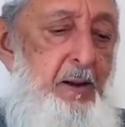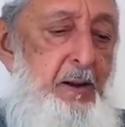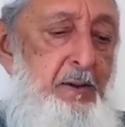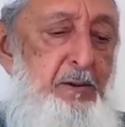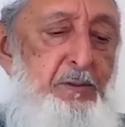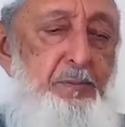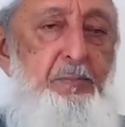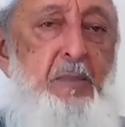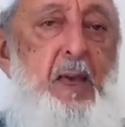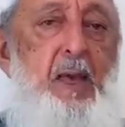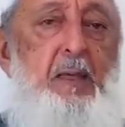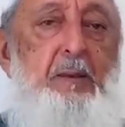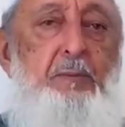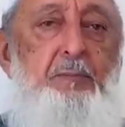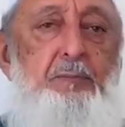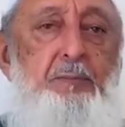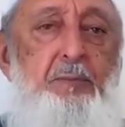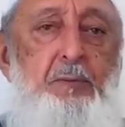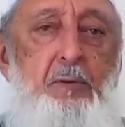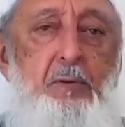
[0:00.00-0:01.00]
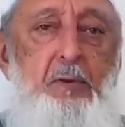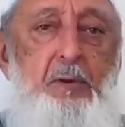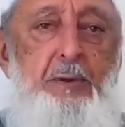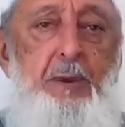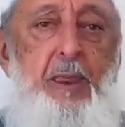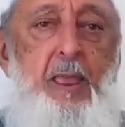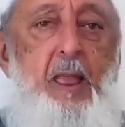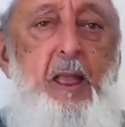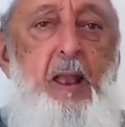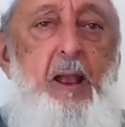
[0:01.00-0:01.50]
smartphone
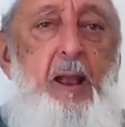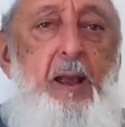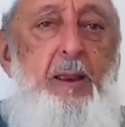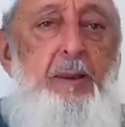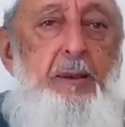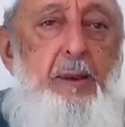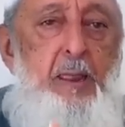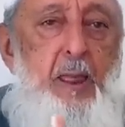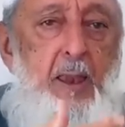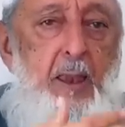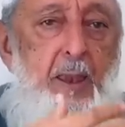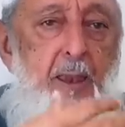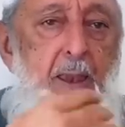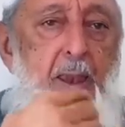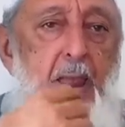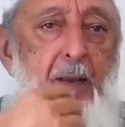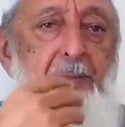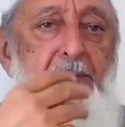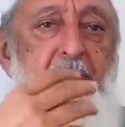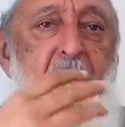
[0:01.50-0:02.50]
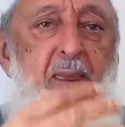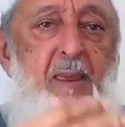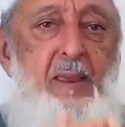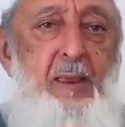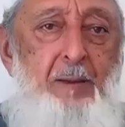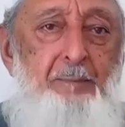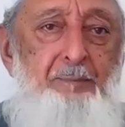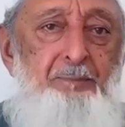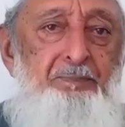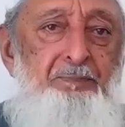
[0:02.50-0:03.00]
and they are
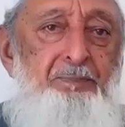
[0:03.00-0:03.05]
lapping